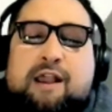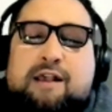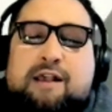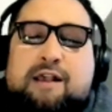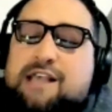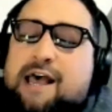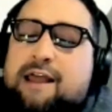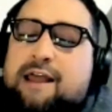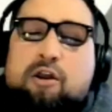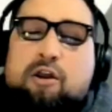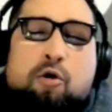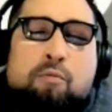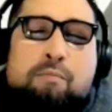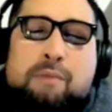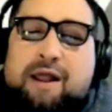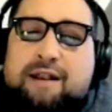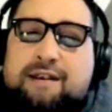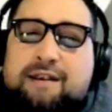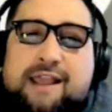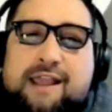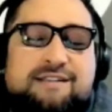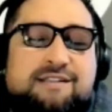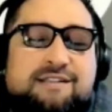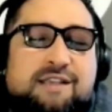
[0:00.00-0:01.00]
Because I know
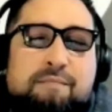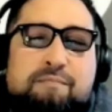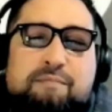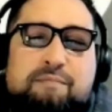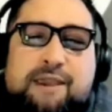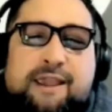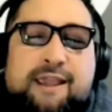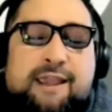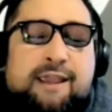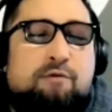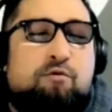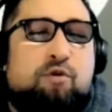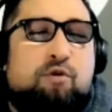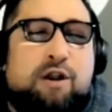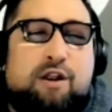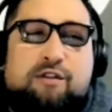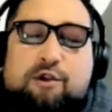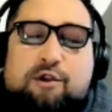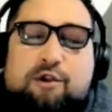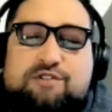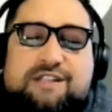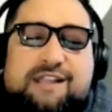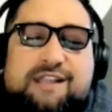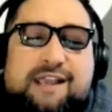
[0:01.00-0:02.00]
Mondays can be one
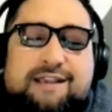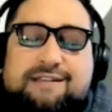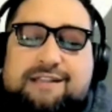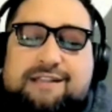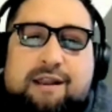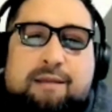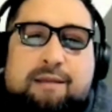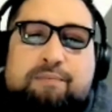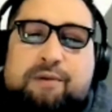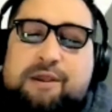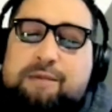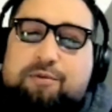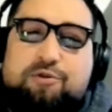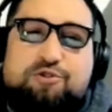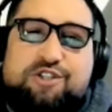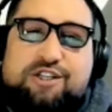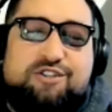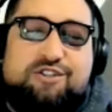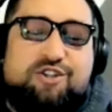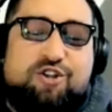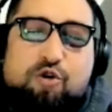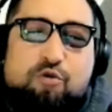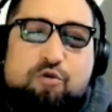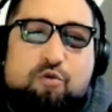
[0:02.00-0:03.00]
of those days that people
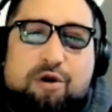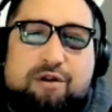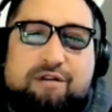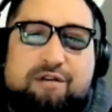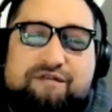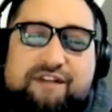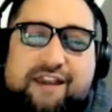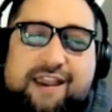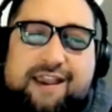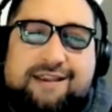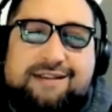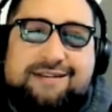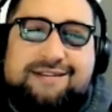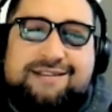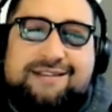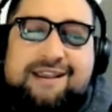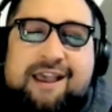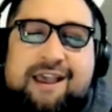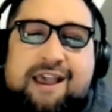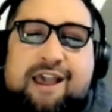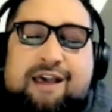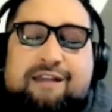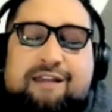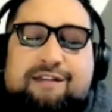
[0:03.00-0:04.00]
just don't want to face.